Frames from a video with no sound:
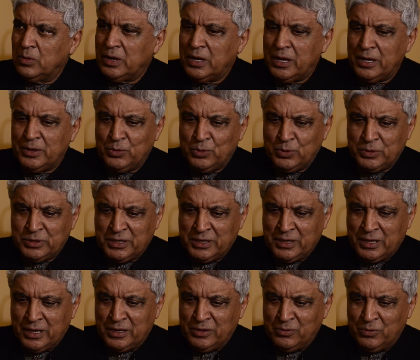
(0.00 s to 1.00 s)
Well, I don't
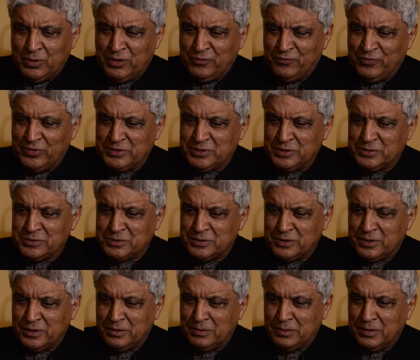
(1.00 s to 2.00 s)
think any one of us is
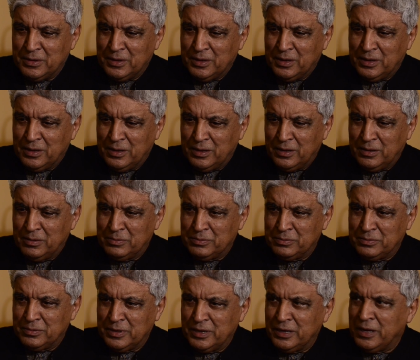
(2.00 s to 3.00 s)

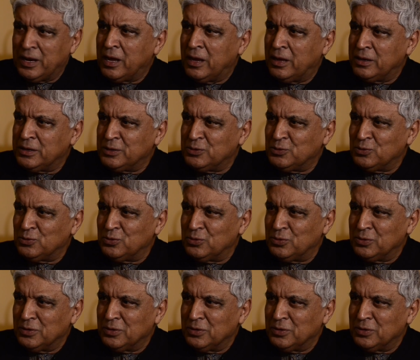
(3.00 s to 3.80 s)
in a hurry to